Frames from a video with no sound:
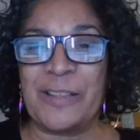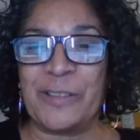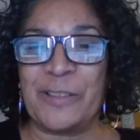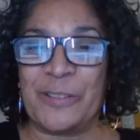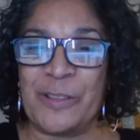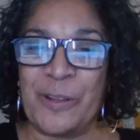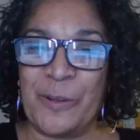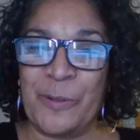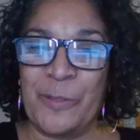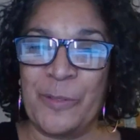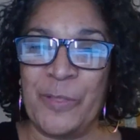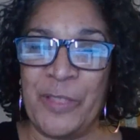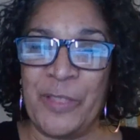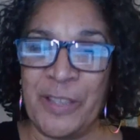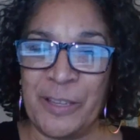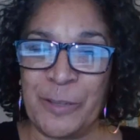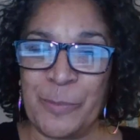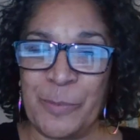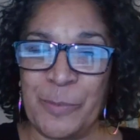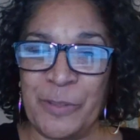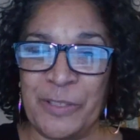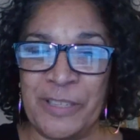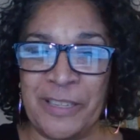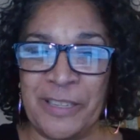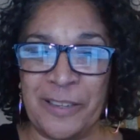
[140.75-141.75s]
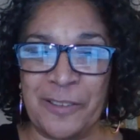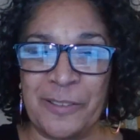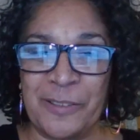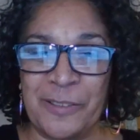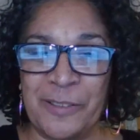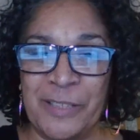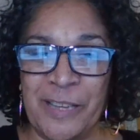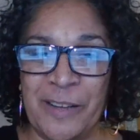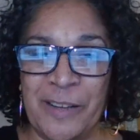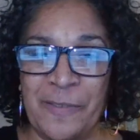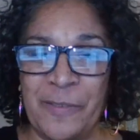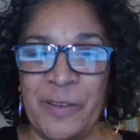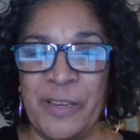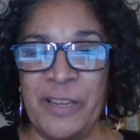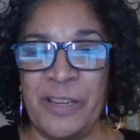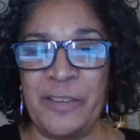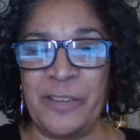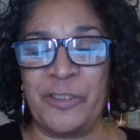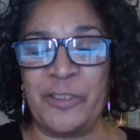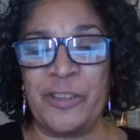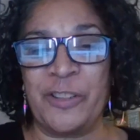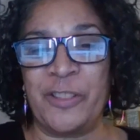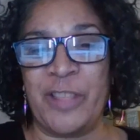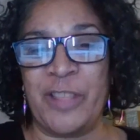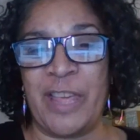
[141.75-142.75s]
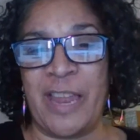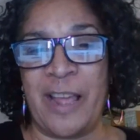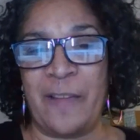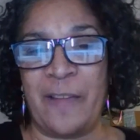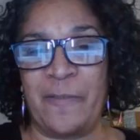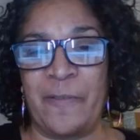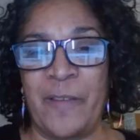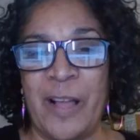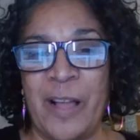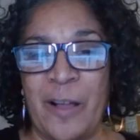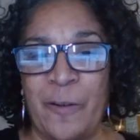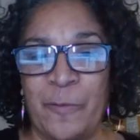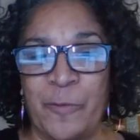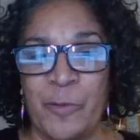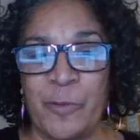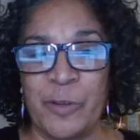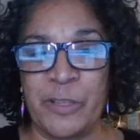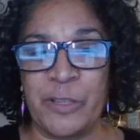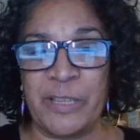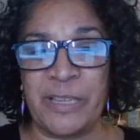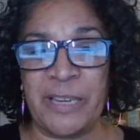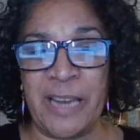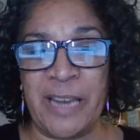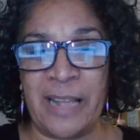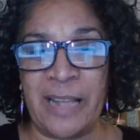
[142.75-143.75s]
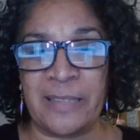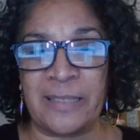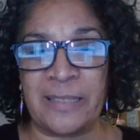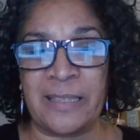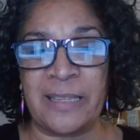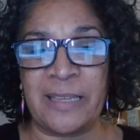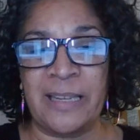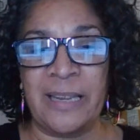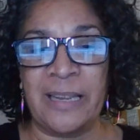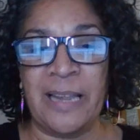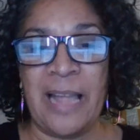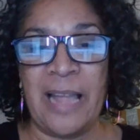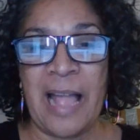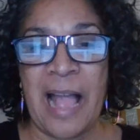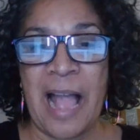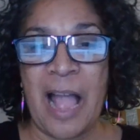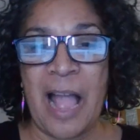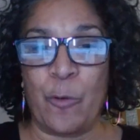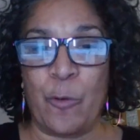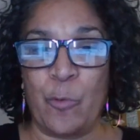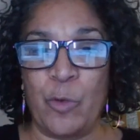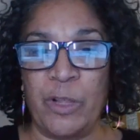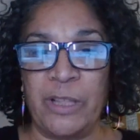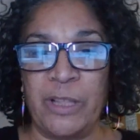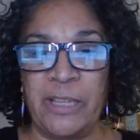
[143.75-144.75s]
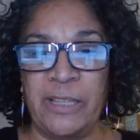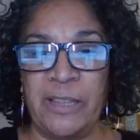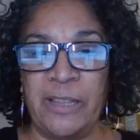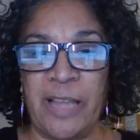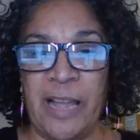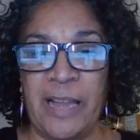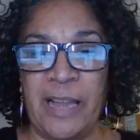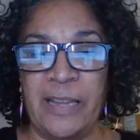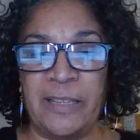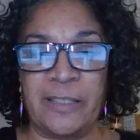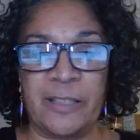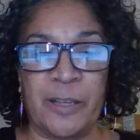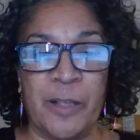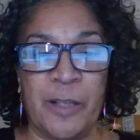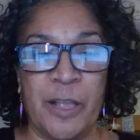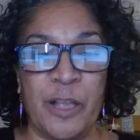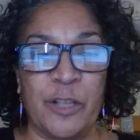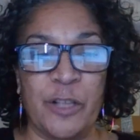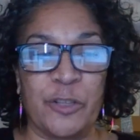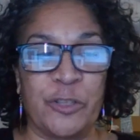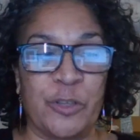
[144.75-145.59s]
So this particular definition that I found for tenacity, I really liked.